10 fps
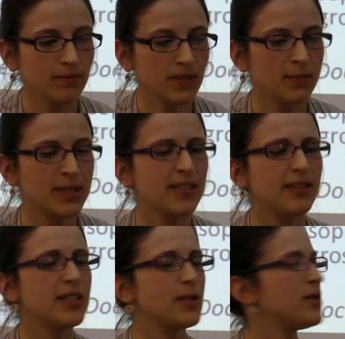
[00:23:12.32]

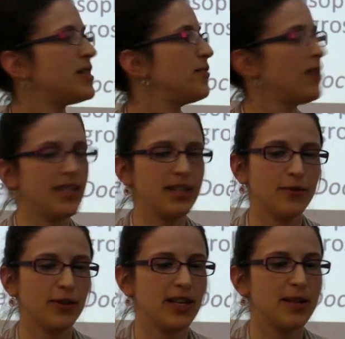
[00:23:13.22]
Materialism was defined
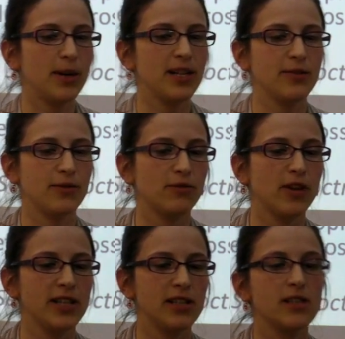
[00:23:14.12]
differently by different
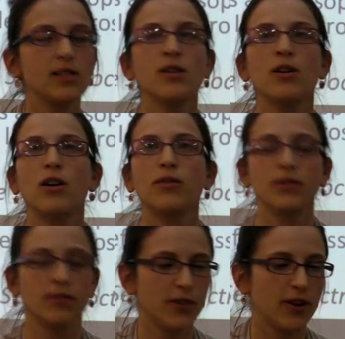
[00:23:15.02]
writers, often
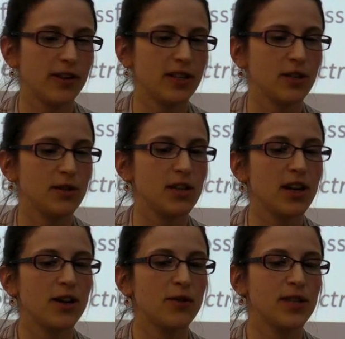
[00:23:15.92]
referring to
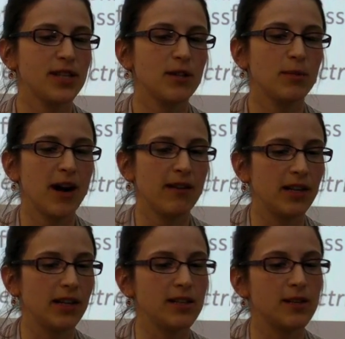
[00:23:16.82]
psychophysical
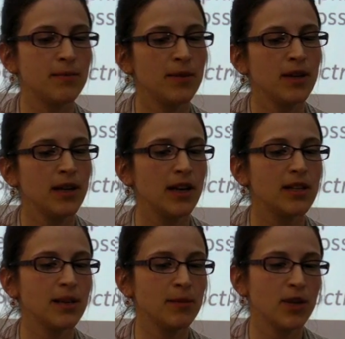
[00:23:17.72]
parallelism and
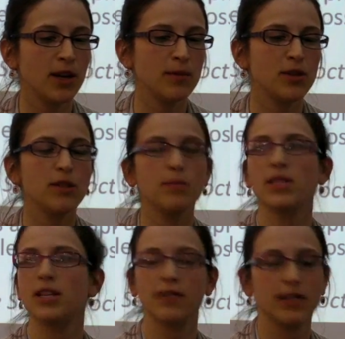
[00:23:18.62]
sometimes to
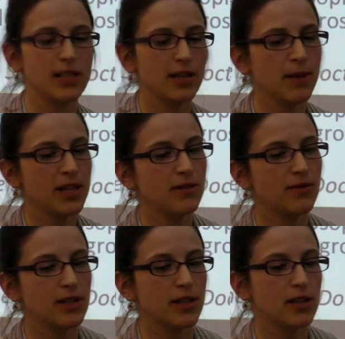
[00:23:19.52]
materialistic
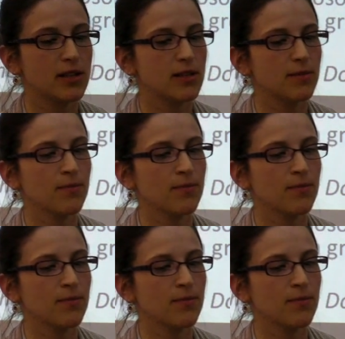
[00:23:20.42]
metaphysics.